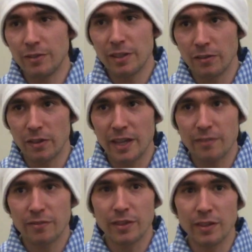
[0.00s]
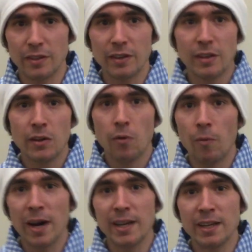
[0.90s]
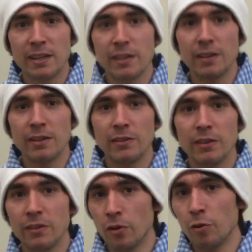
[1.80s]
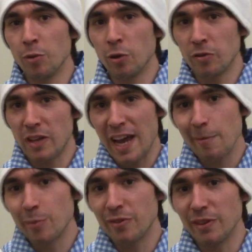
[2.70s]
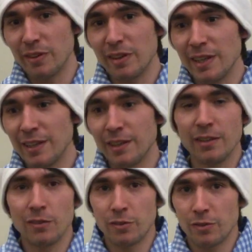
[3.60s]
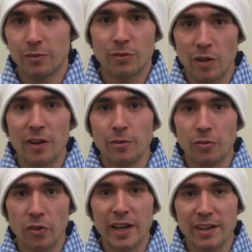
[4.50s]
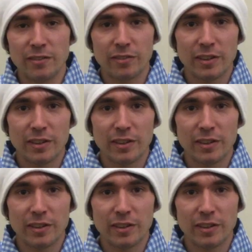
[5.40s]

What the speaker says: of his life and why he is almost absent in his daughter's life.